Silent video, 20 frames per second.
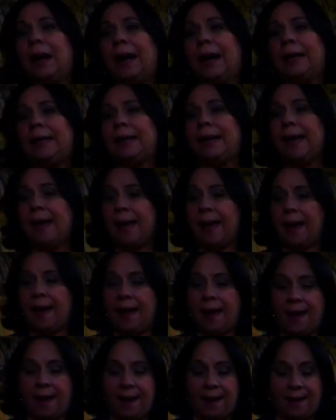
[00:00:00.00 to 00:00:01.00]
I
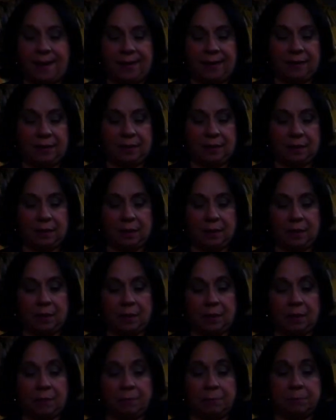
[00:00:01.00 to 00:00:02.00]
had
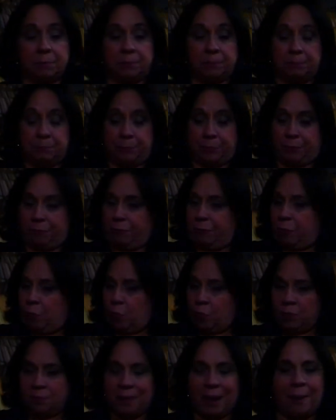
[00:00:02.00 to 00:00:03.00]

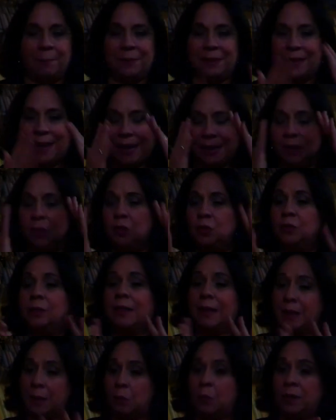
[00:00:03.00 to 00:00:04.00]
performed, I mean, I knew
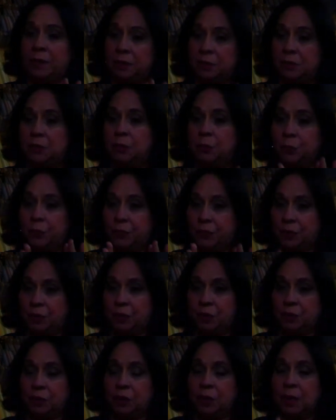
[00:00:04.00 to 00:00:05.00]
that I wanted to do
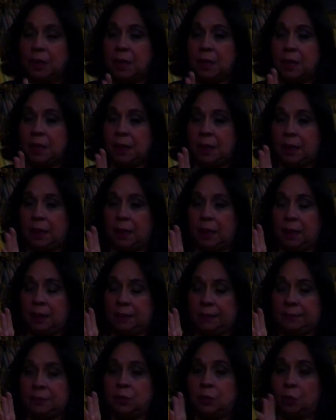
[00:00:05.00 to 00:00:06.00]
theater
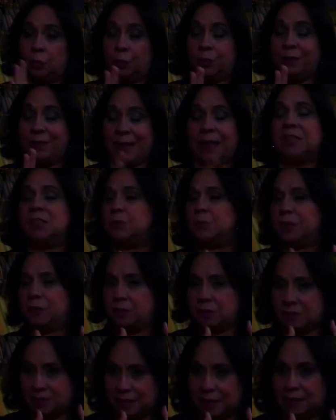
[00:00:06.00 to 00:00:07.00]
and or dance
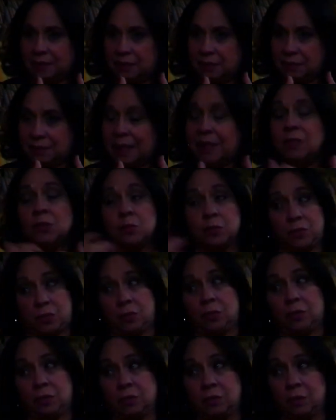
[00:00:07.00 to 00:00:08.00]
because that dance
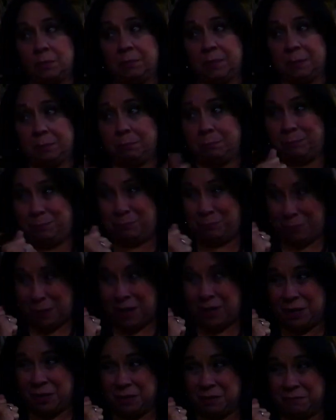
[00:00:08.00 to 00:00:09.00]
was also a big
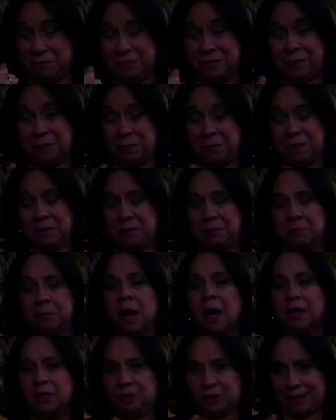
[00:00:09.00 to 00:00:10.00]
part of
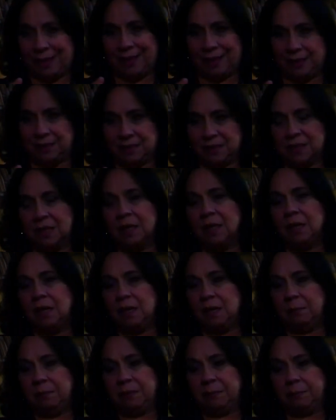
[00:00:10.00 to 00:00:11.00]
modern dance,
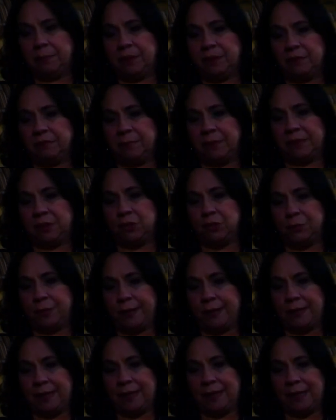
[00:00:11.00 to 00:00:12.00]
big part of my
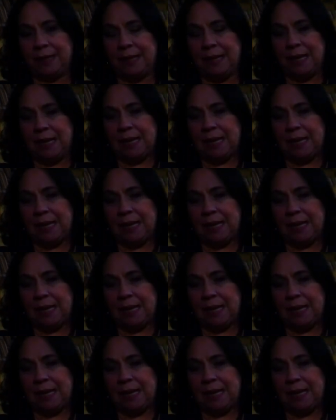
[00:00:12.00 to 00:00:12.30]
training.